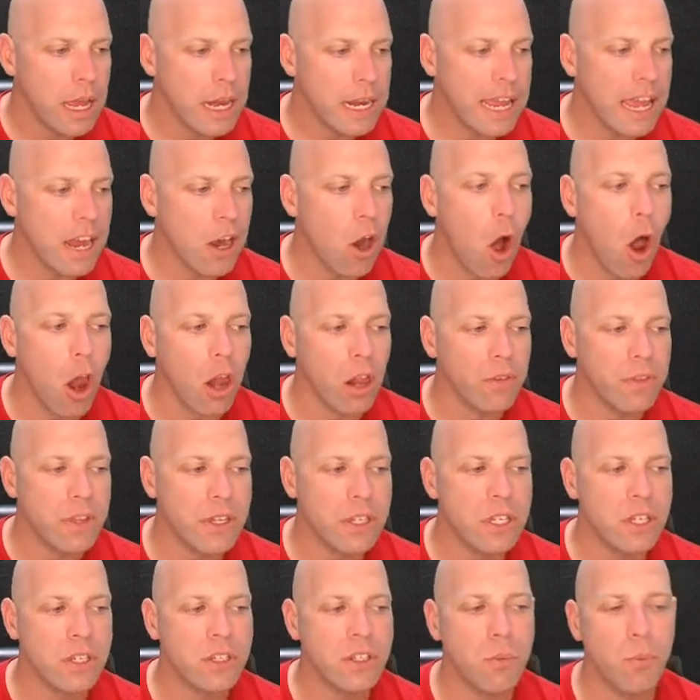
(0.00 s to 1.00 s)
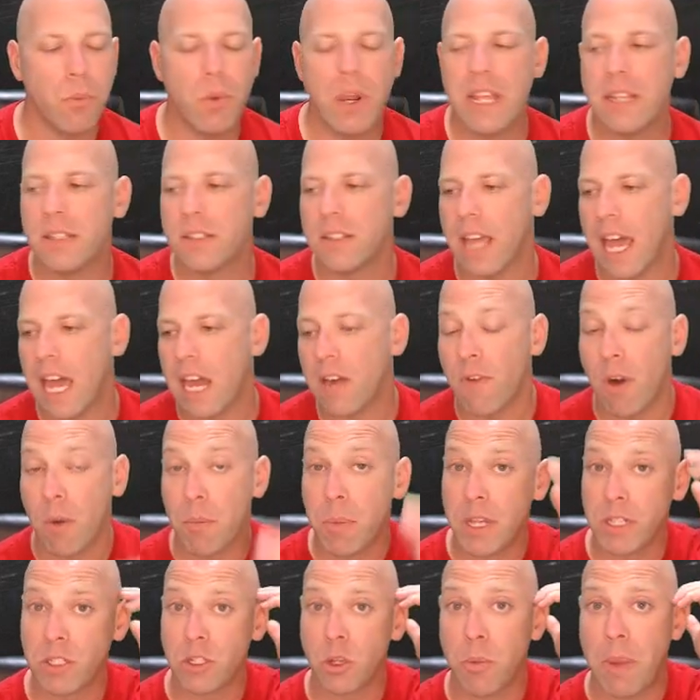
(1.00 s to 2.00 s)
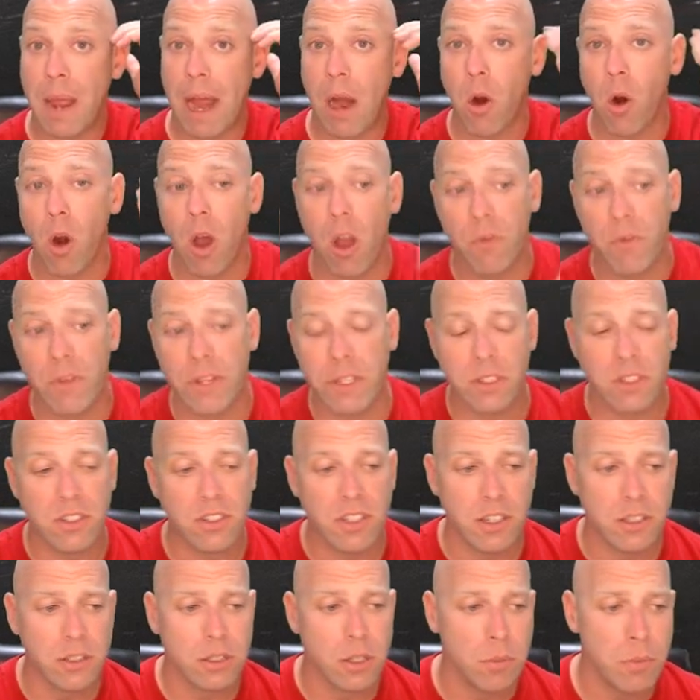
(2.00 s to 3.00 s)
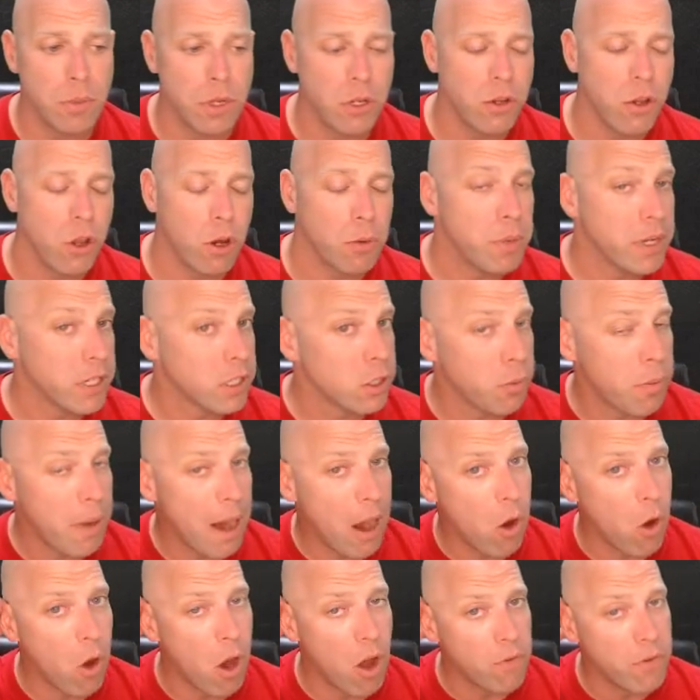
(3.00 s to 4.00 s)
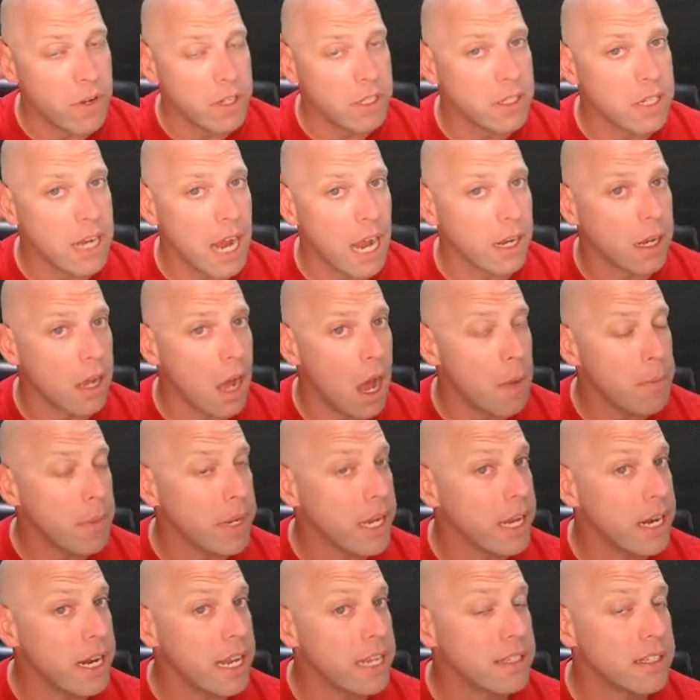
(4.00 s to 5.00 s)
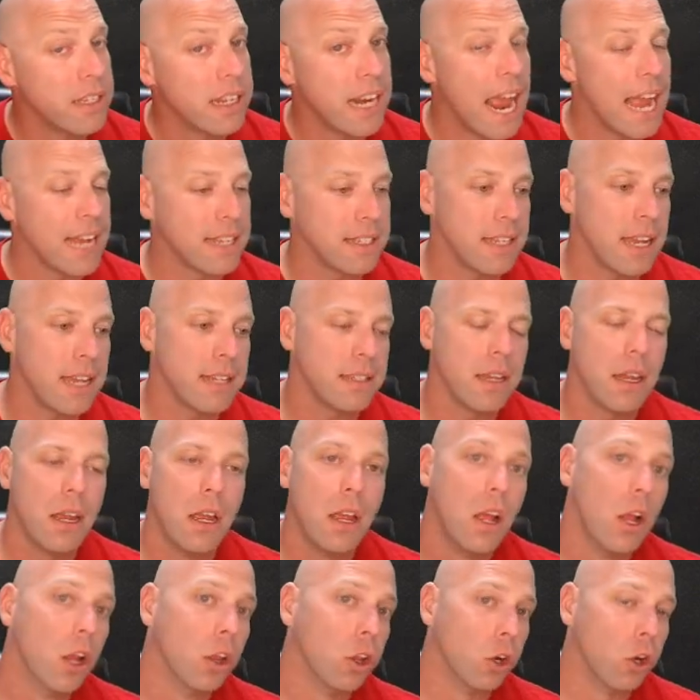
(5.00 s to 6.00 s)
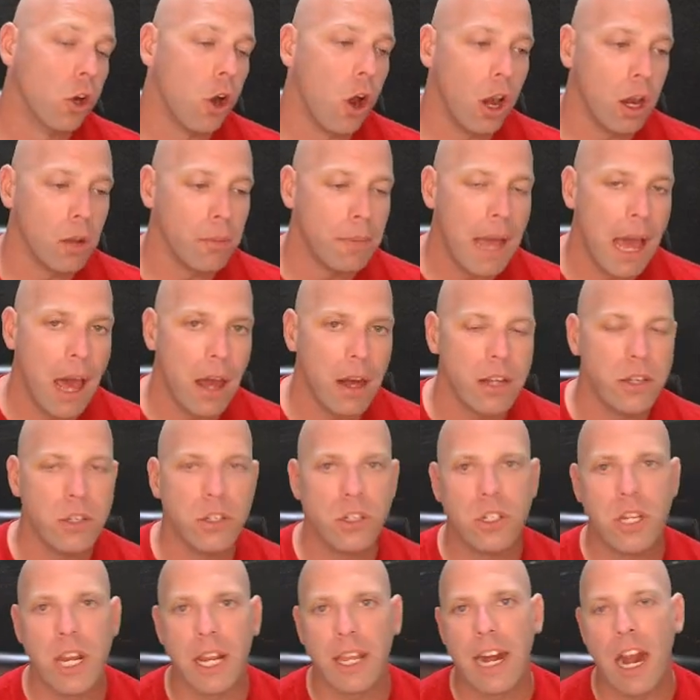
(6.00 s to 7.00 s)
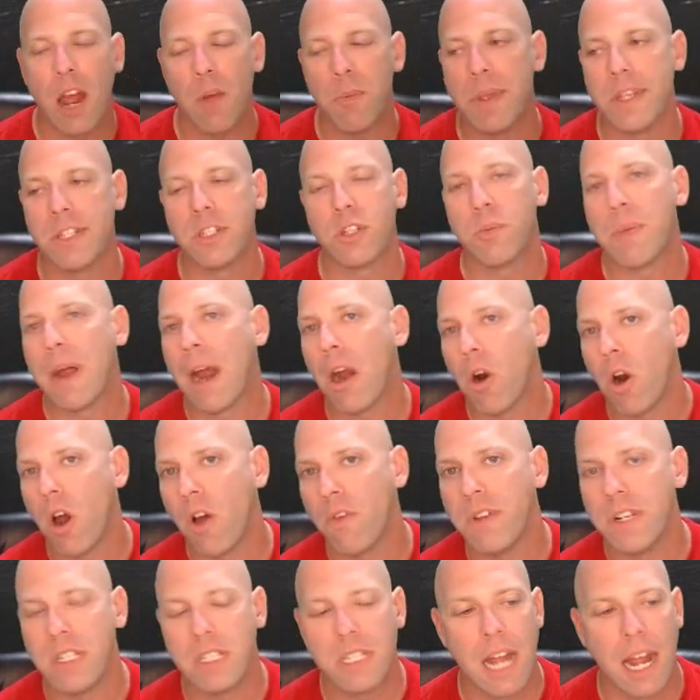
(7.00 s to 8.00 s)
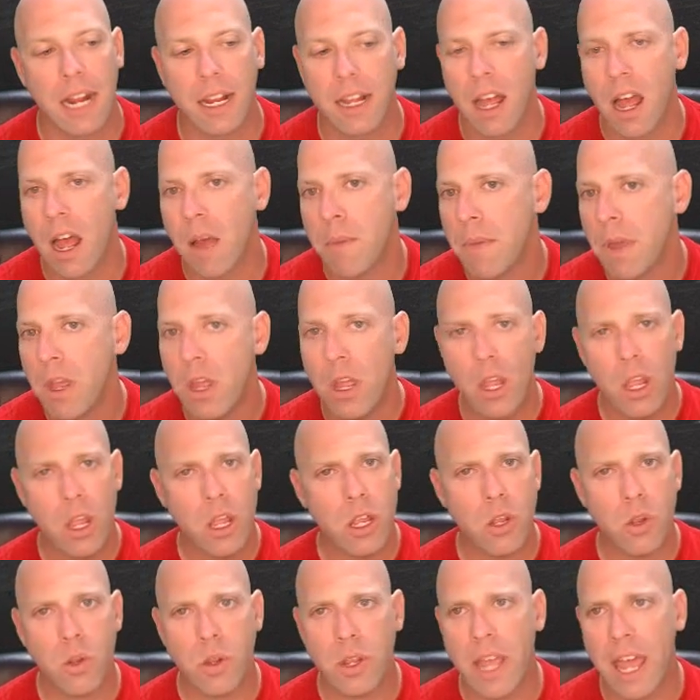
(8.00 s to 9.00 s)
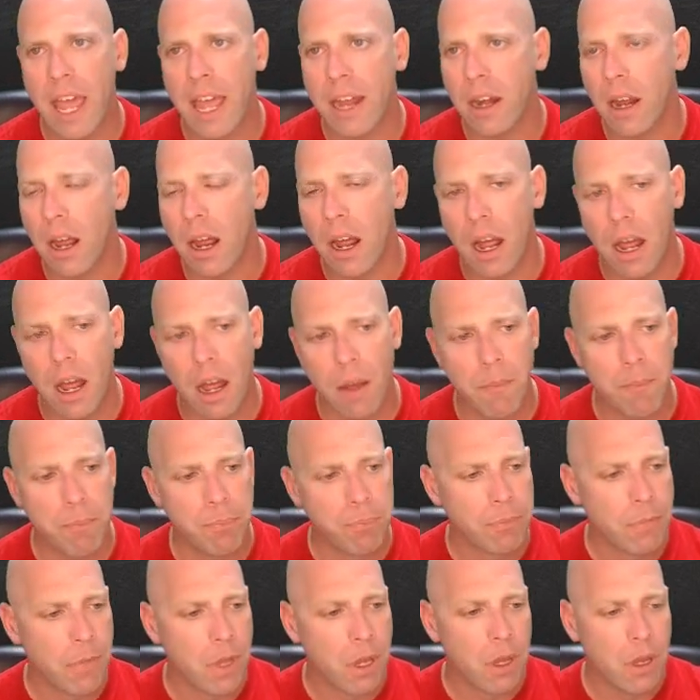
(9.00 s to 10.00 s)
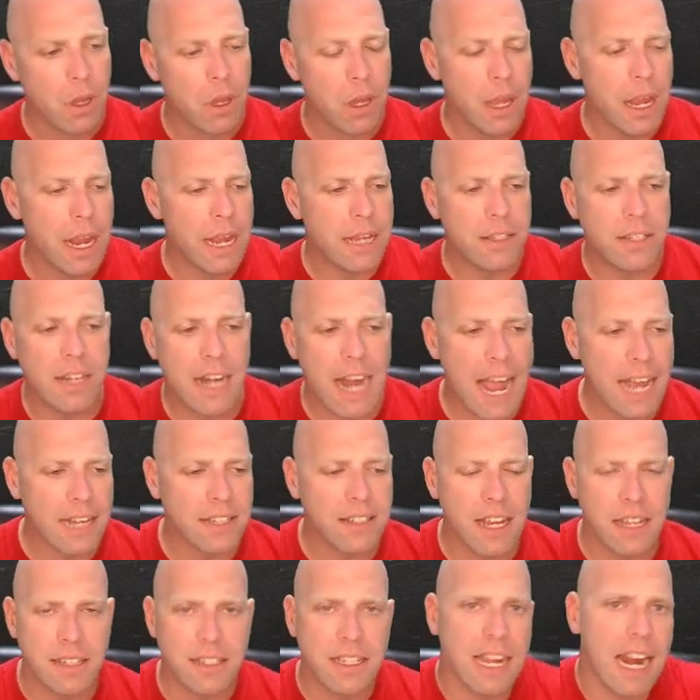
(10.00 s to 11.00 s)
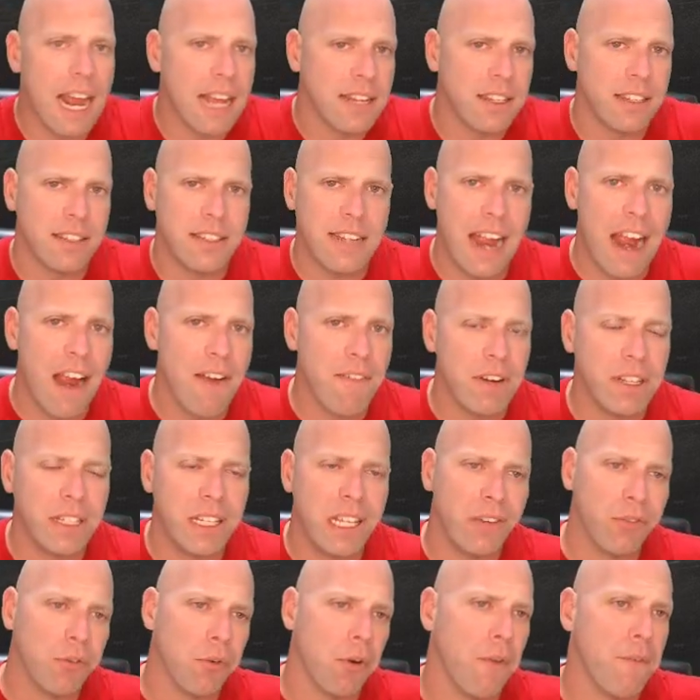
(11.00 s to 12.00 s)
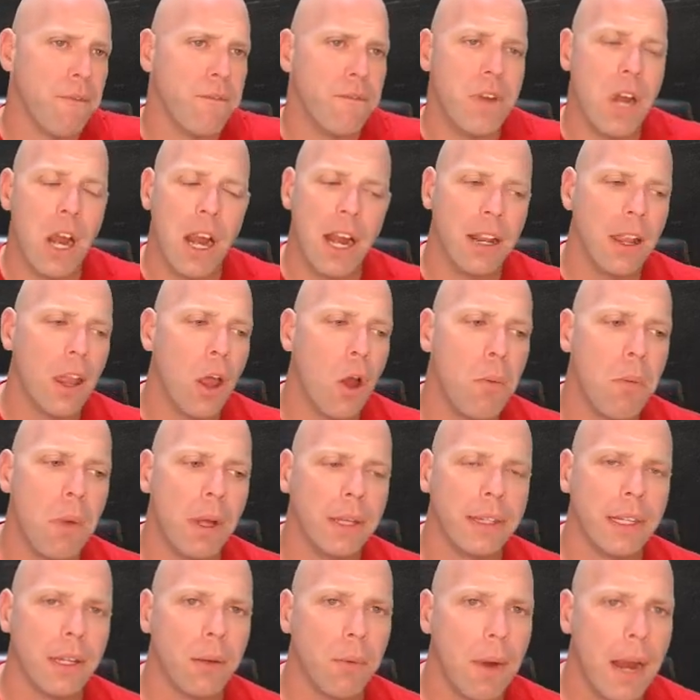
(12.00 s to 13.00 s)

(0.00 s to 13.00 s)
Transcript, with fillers: Again, all of this is inside of our Pistol Power Offense system. You can go to pistolpoweroffense.com and get instant access. Learn all about it. Just check it out, pistolpoweroffense.com. You can get um, instant access, get access to everything for a very low monthly